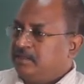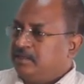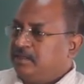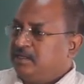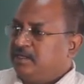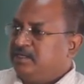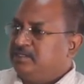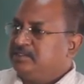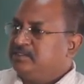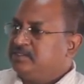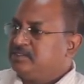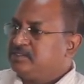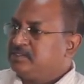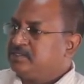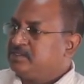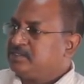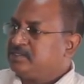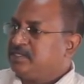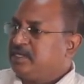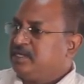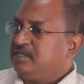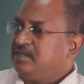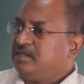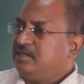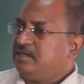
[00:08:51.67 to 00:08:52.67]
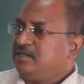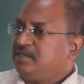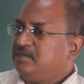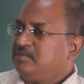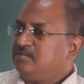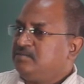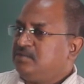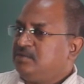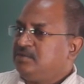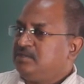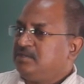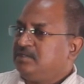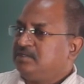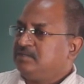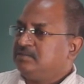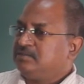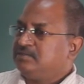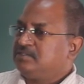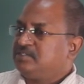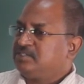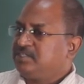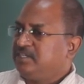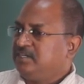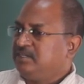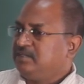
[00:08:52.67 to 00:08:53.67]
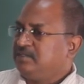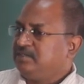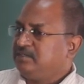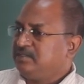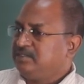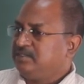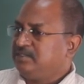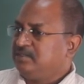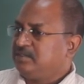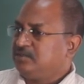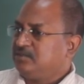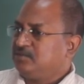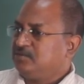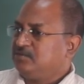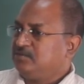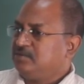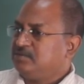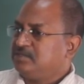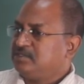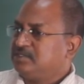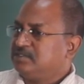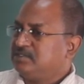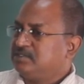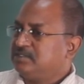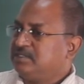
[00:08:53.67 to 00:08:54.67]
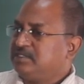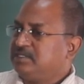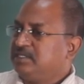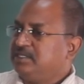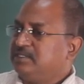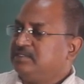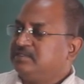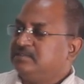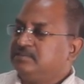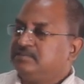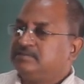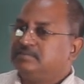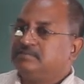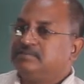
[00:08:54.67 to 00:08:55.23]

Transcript: and this standard atom model till the year 2013,